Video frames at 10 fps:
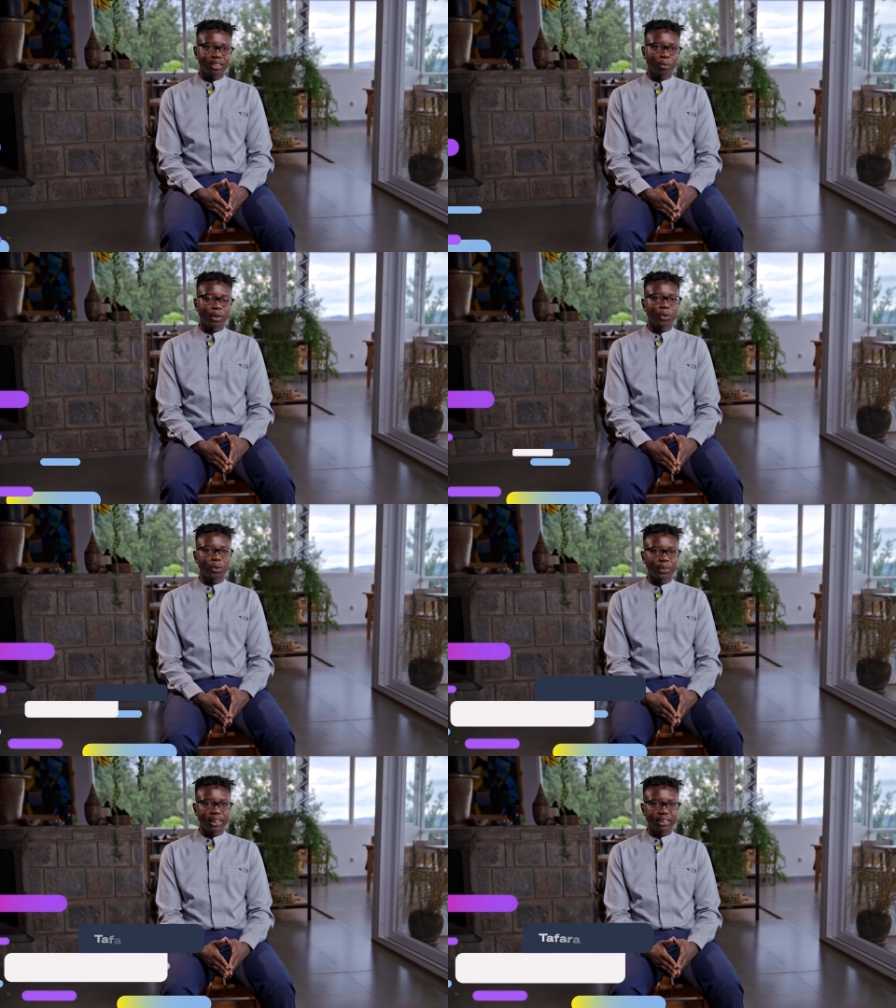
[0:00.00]
a way to
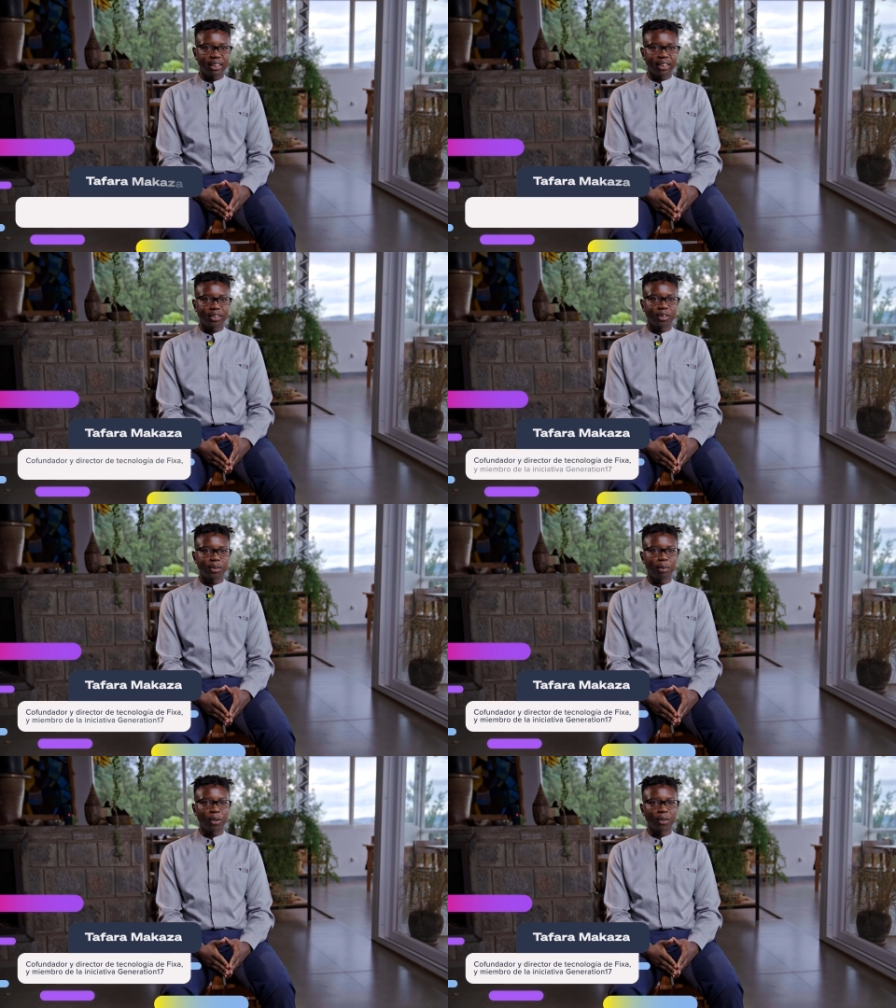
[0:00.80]
create change
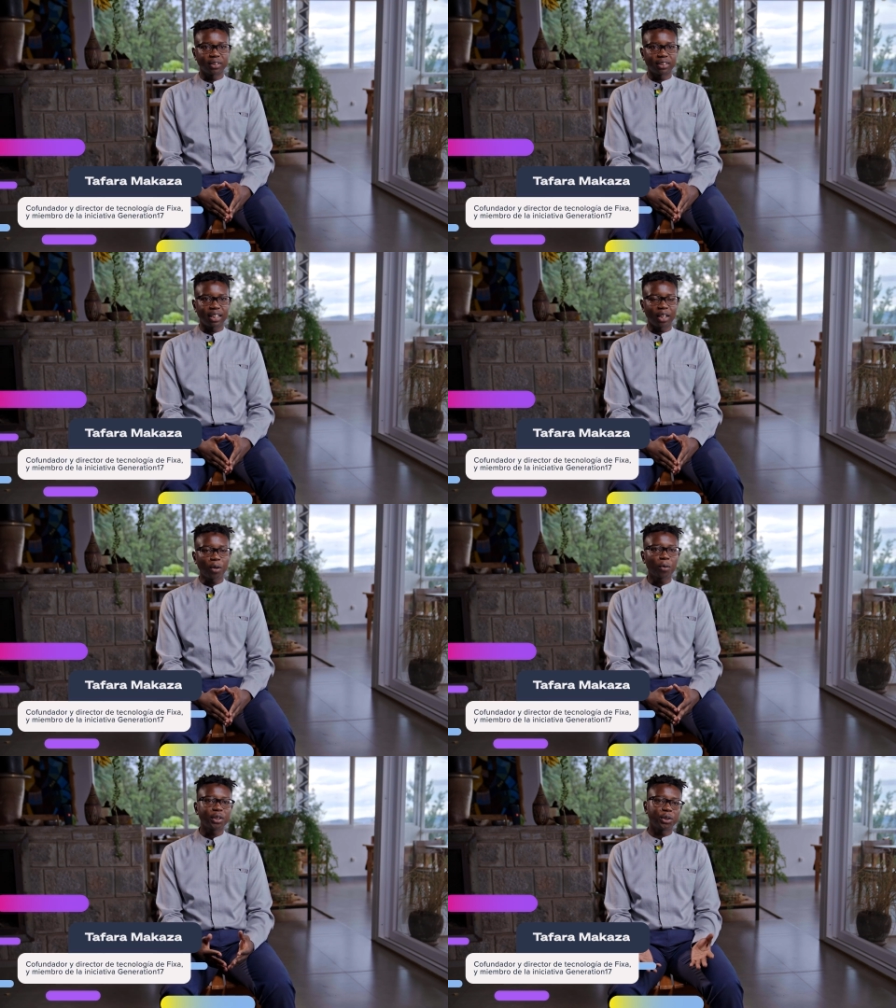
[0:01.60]
because I
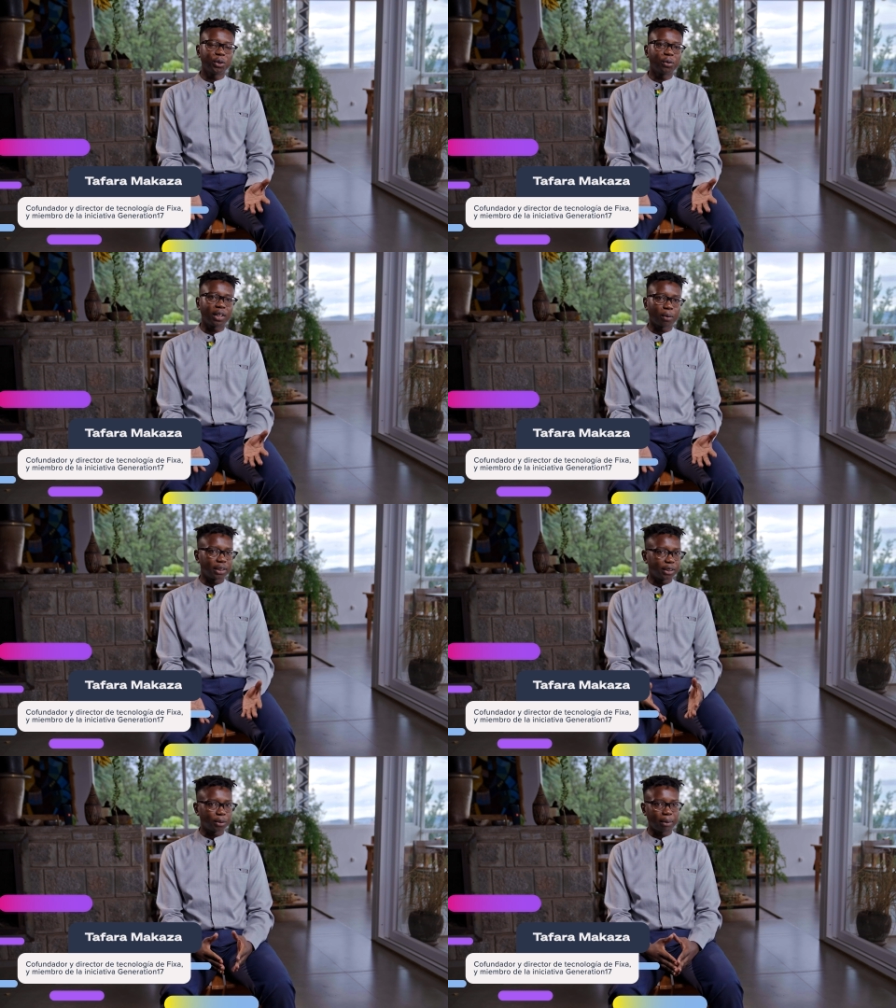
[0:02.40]
always knew I wanted
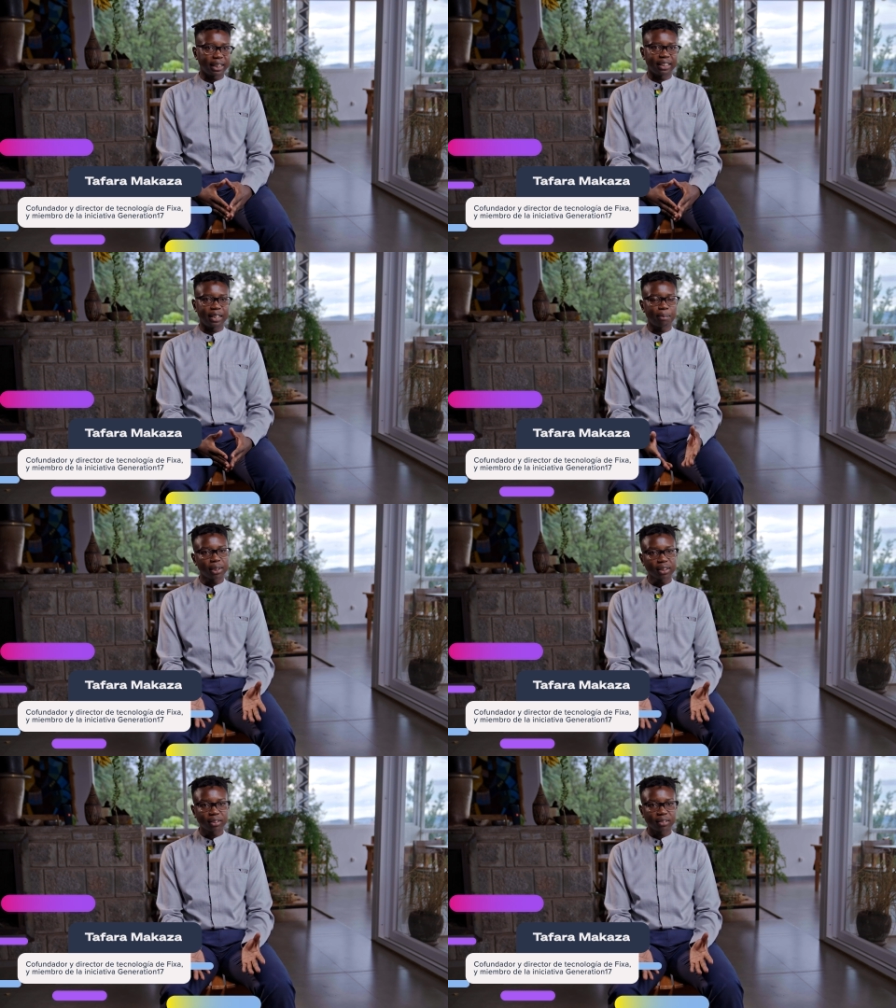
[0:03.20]
to make an impact.